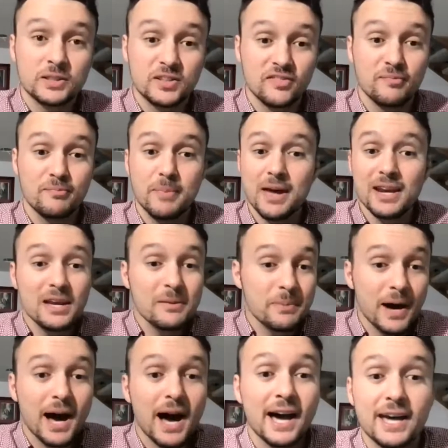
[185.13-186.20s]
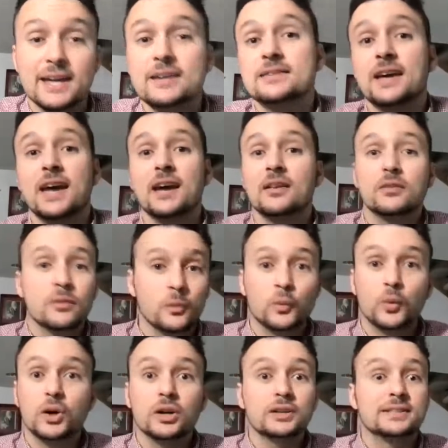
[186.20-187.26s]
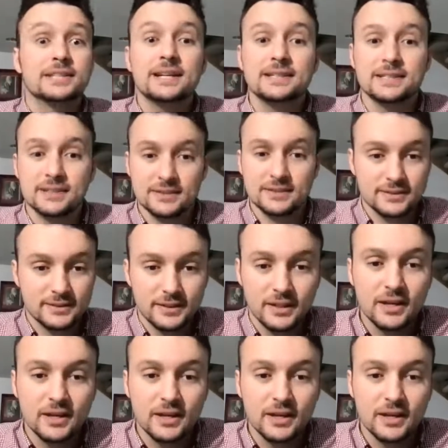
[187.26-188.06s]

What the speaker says: of many Baha'is and world citizens